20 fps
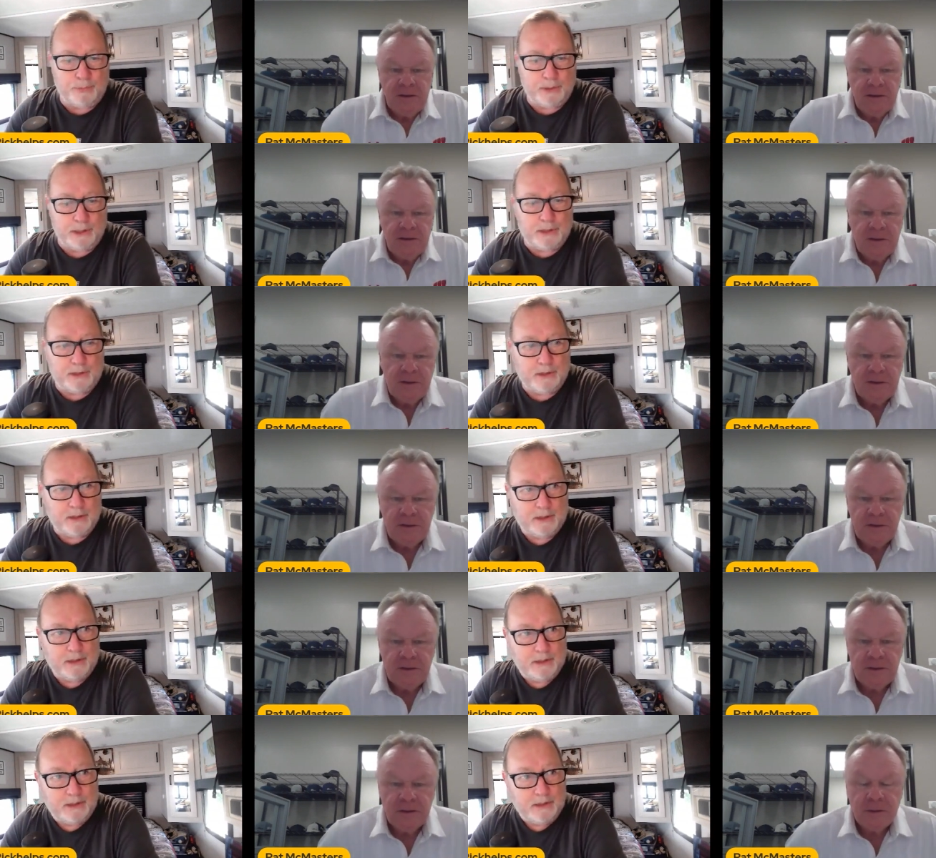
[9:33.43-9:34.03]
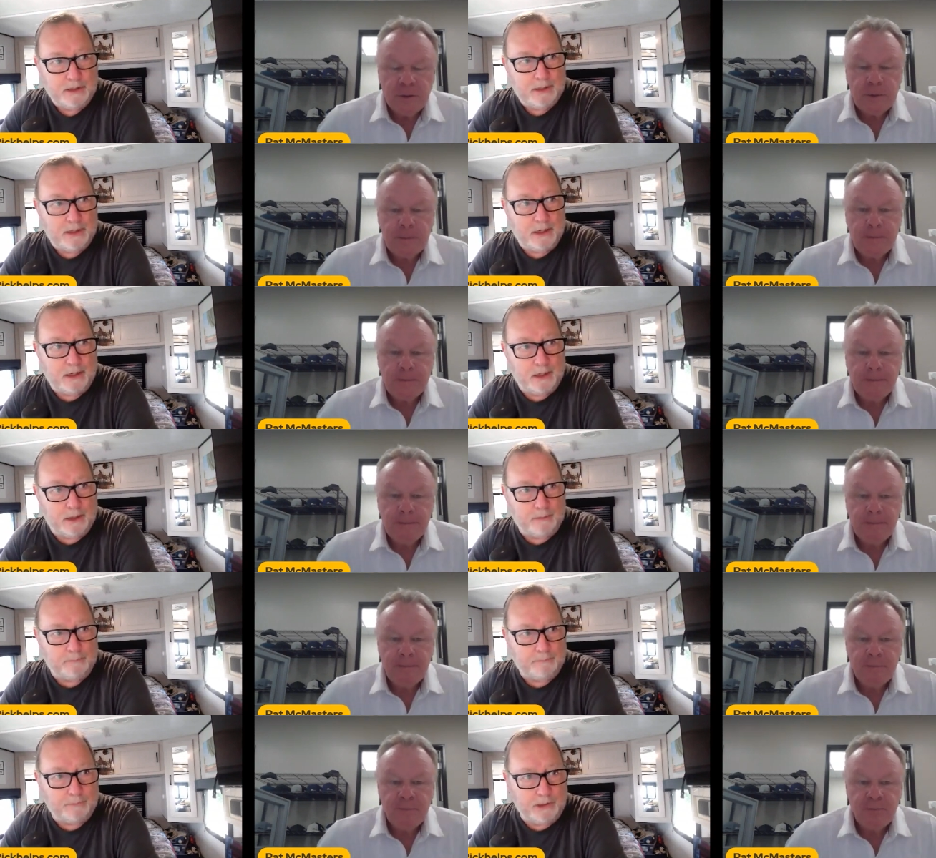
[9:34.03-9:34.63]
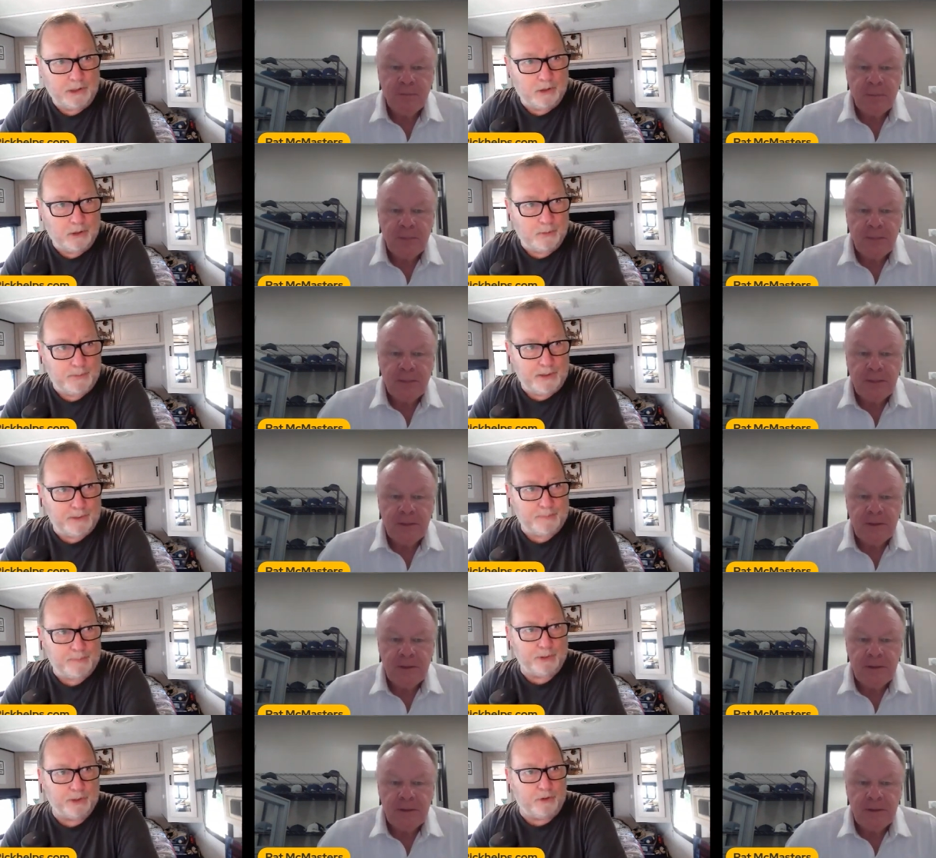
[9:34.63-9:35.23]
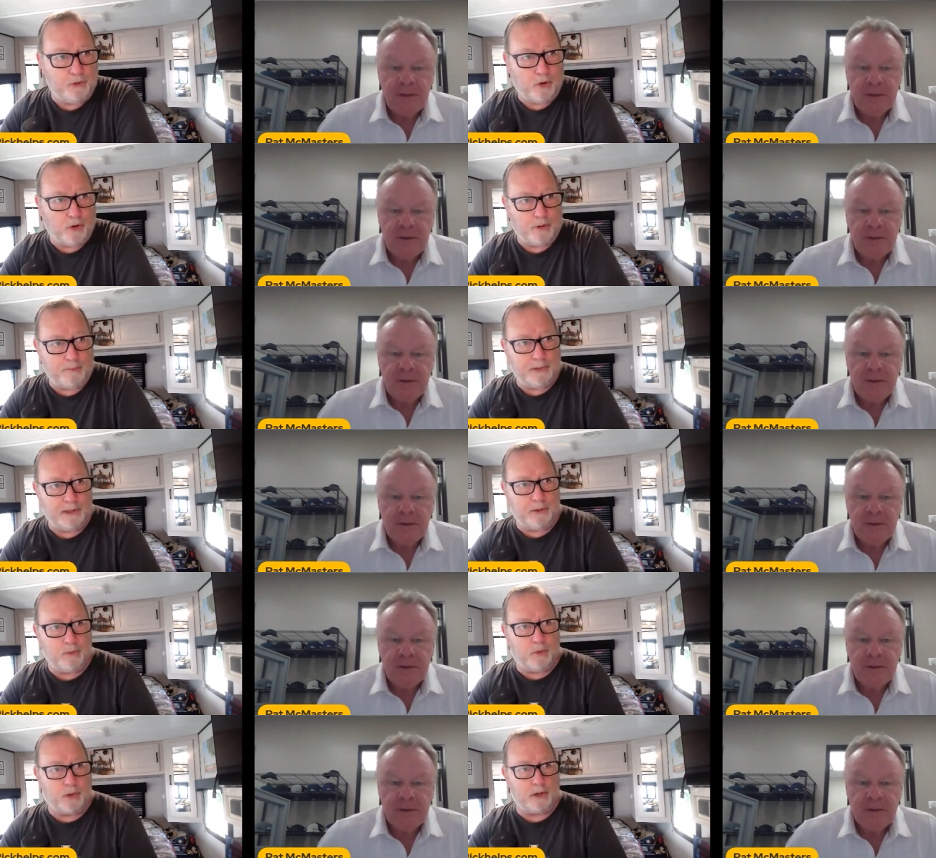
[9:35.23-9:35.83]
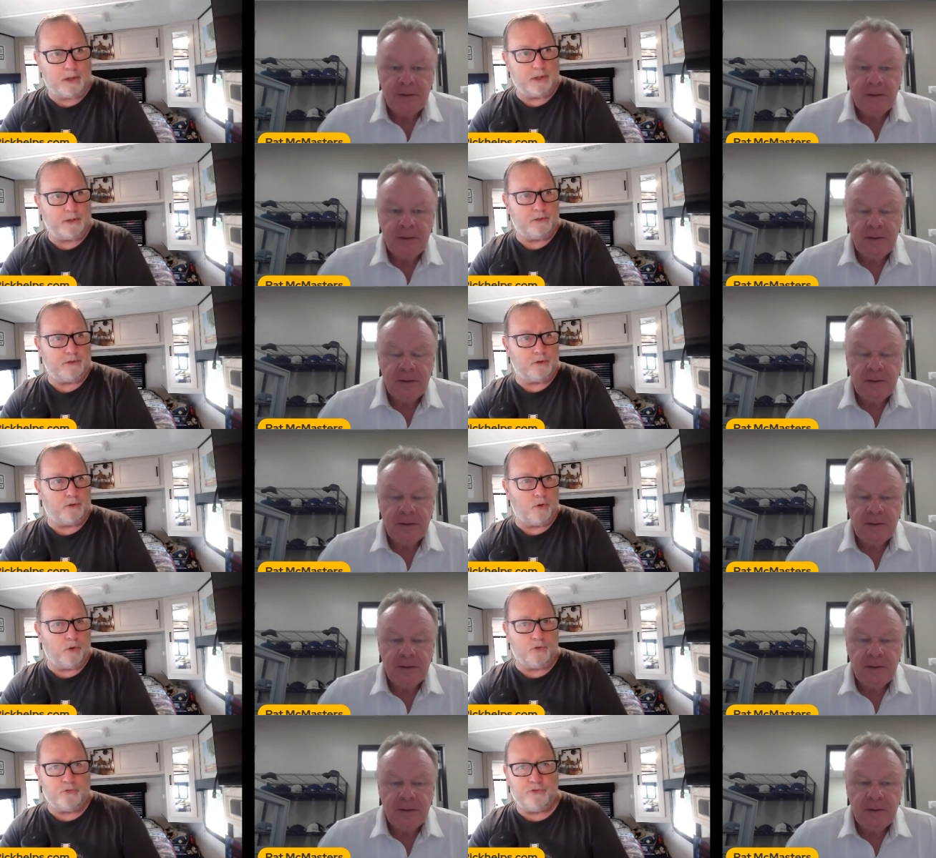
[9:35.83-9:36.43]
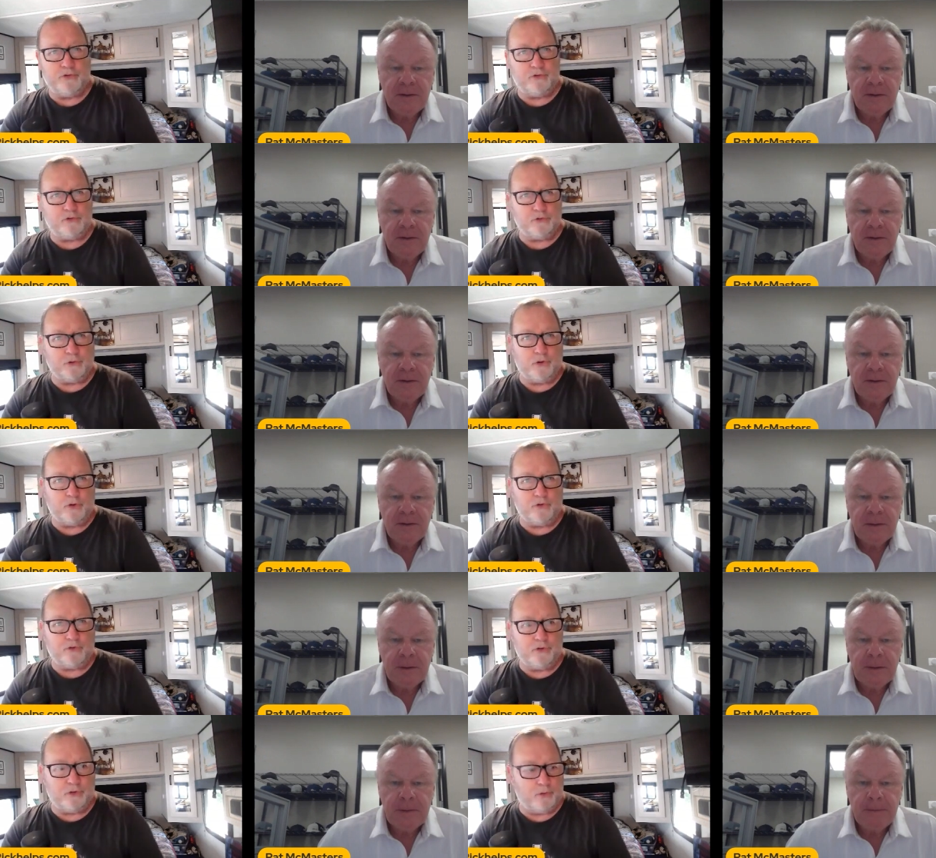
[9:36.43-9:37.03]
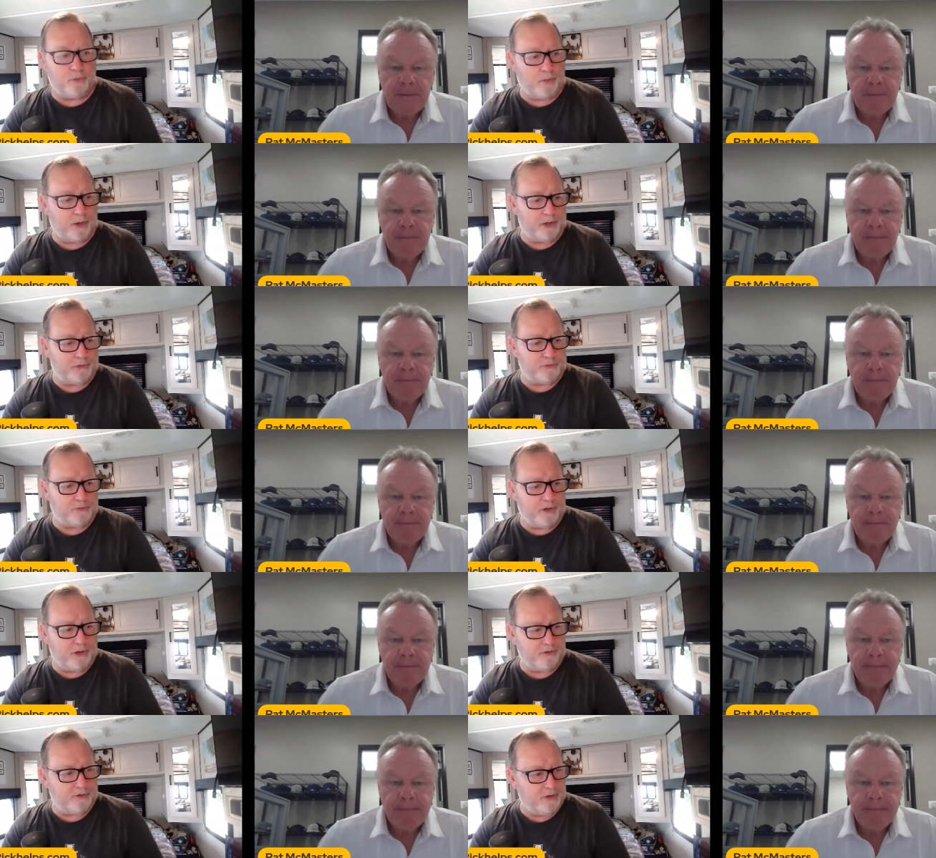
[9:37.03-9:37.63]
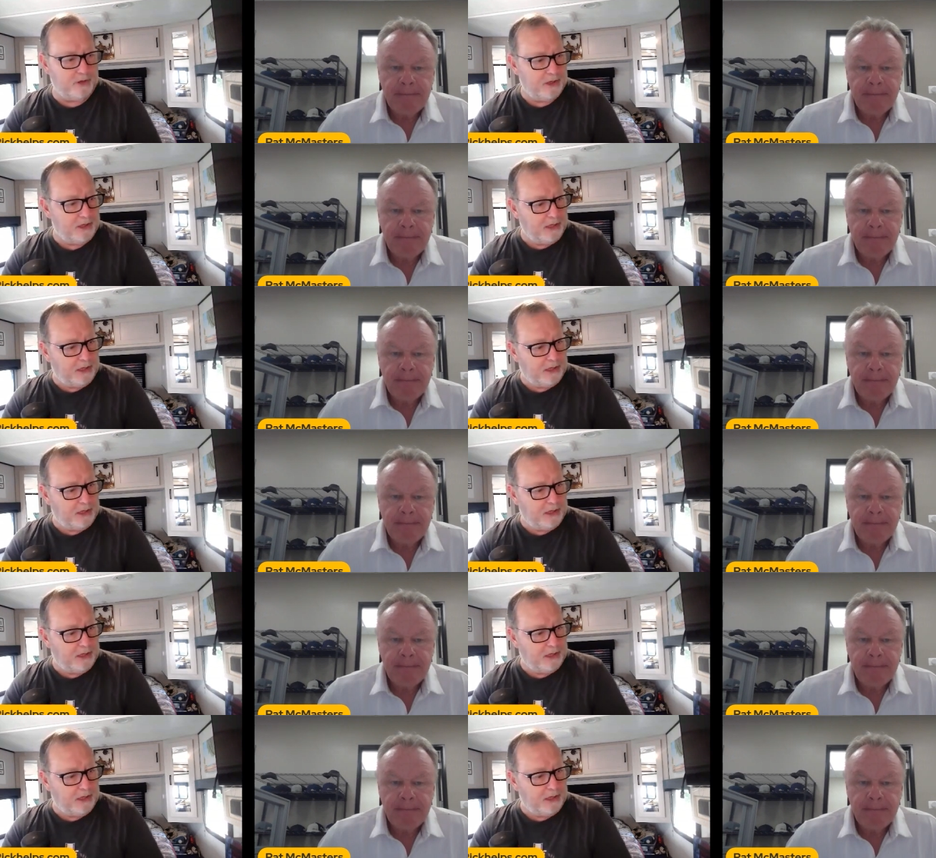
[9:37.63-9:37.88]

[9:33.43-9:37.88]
Speaker 1: But um, you know, the people that normally work at the grocery stores or the restaurants.